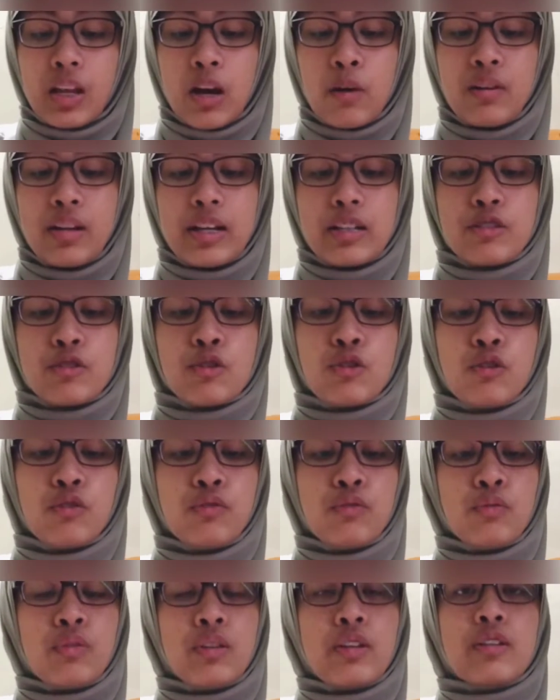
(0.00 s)
would like to go
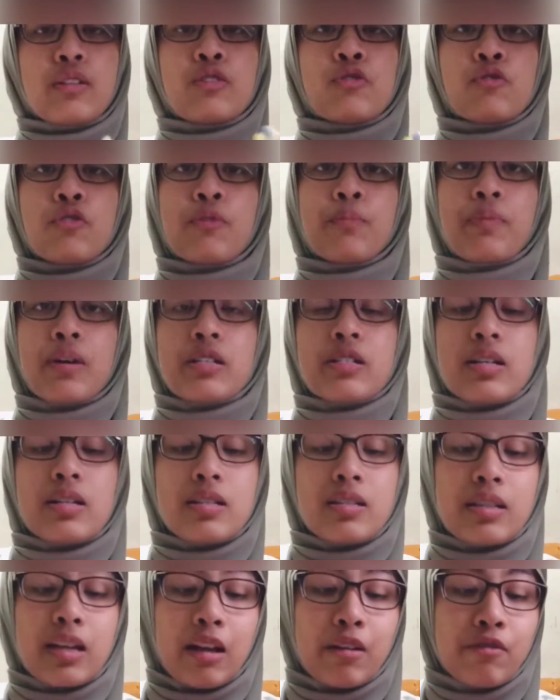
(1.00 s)
to the toothbrush
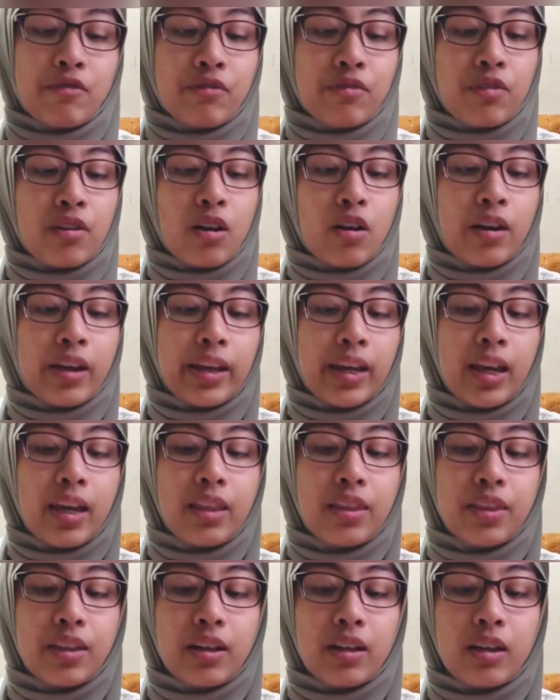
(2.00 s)
itself. Okay,
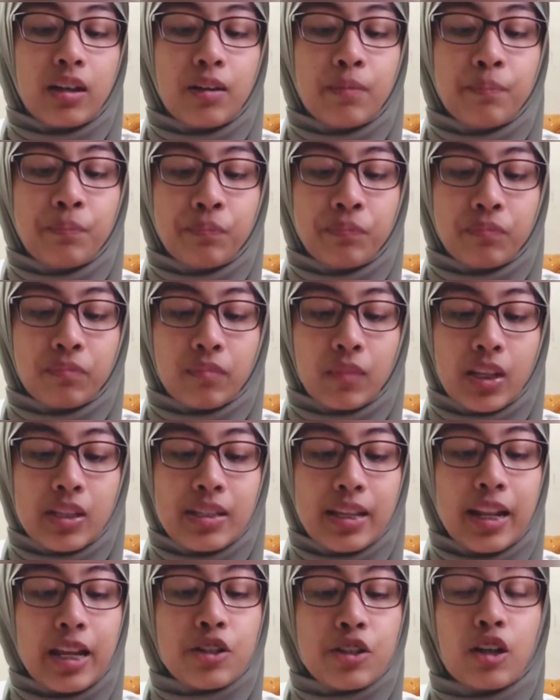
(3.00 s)
the
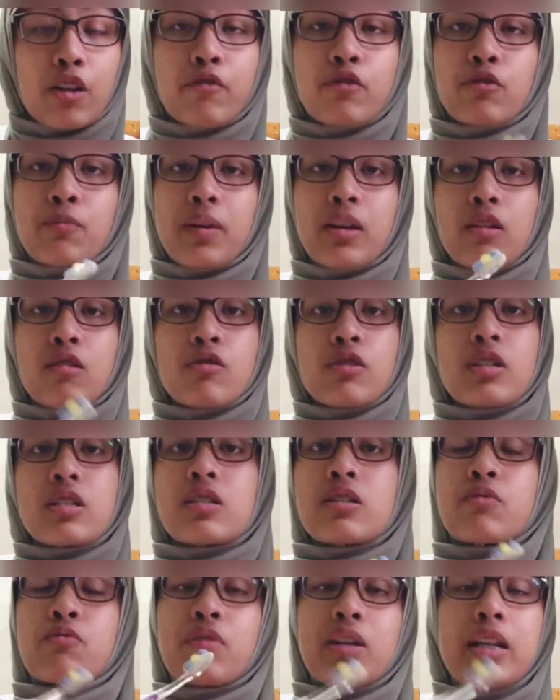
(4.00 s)
selection of toothbrush also
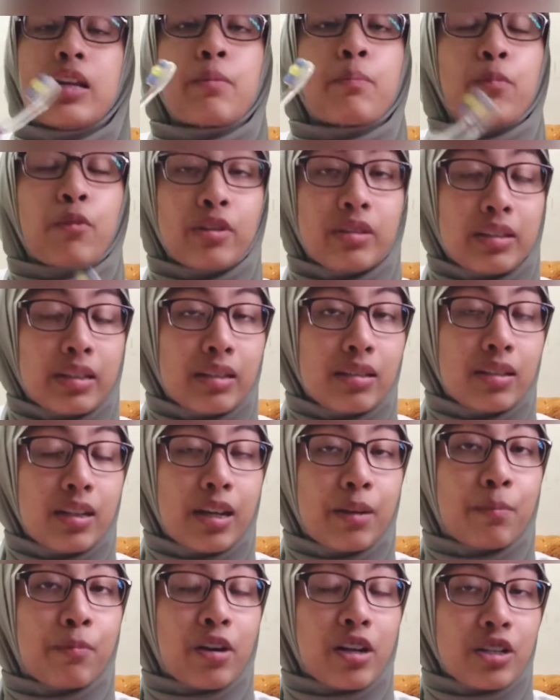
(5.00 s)
is really important
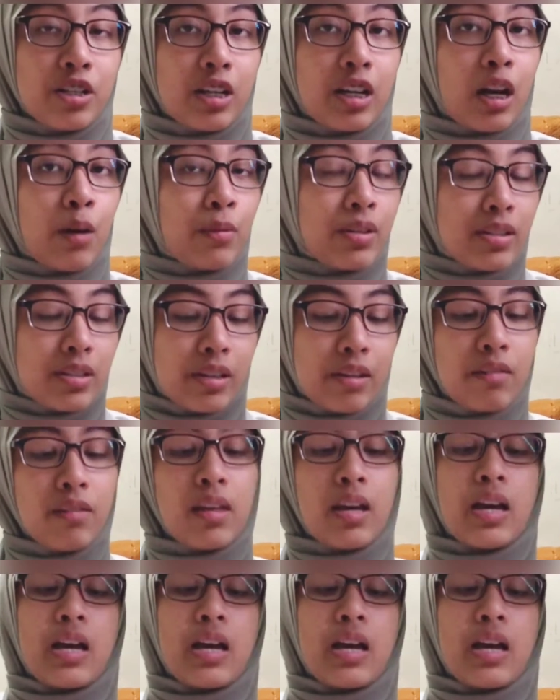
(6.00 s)
in brushing our teeth.